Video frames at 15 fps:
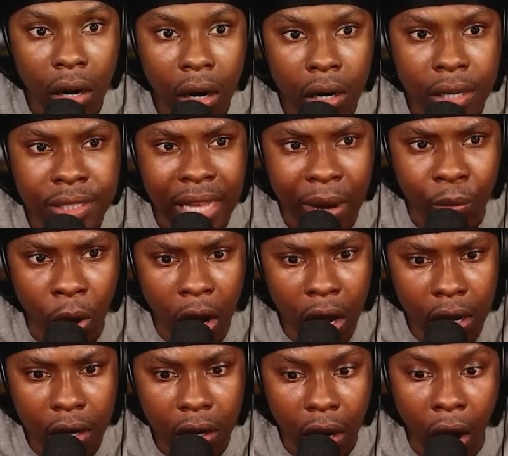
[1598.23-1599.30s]
Does that
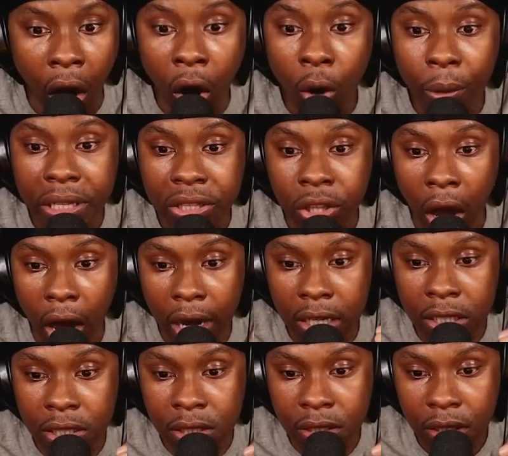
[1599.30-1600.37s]
work? Oh, it
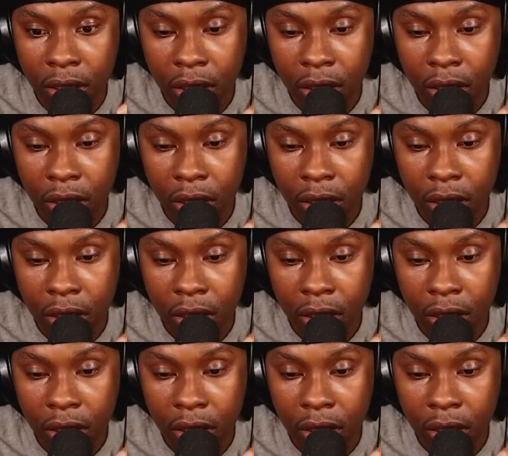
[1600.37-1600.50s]
does.